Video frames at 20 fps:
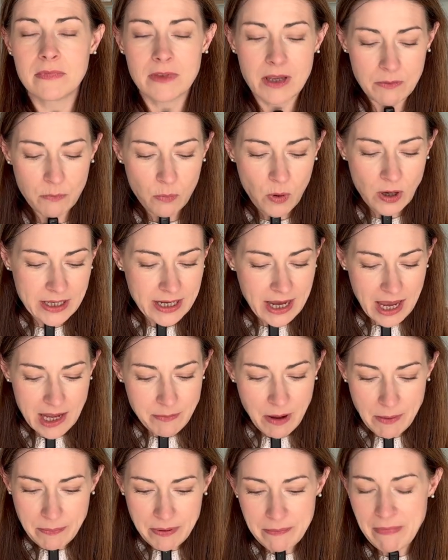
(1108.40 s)
one came
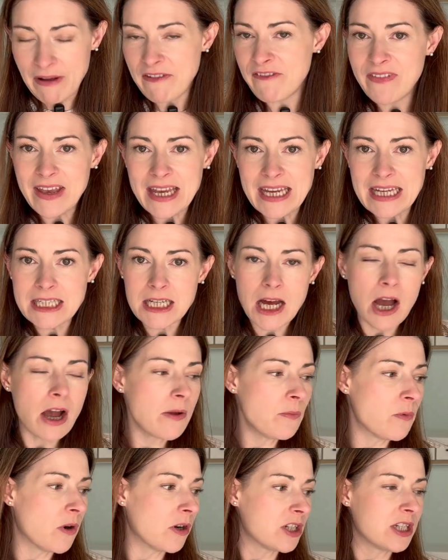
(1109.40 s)
up in my feed. I
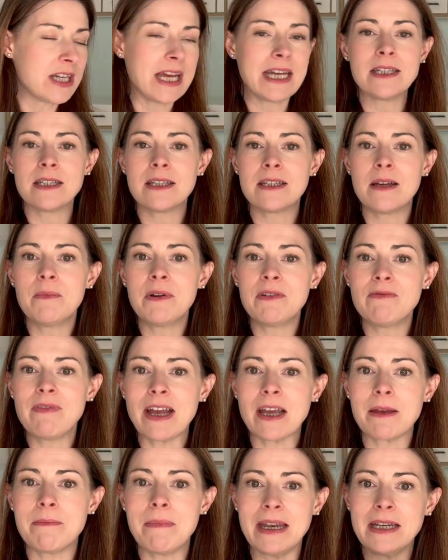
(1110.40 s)
watched it and someone
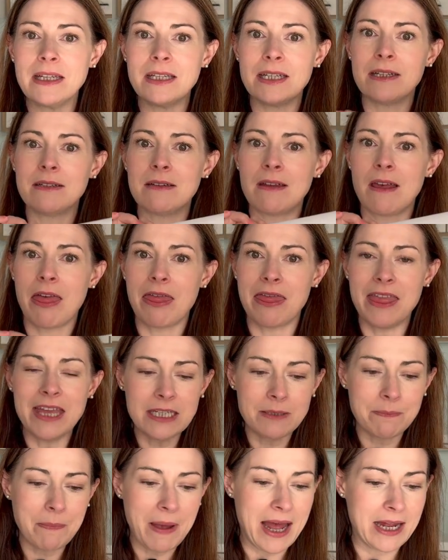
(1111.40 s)
recommended this
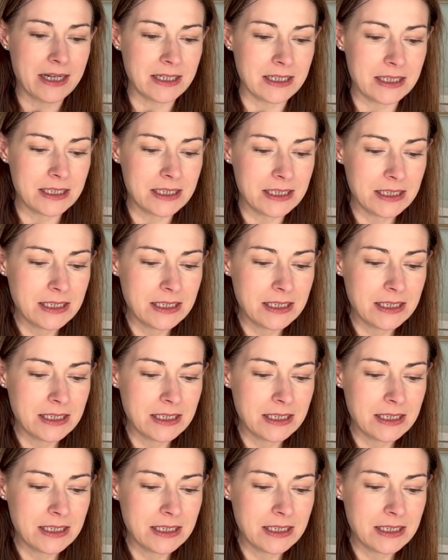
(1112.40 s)
pattern.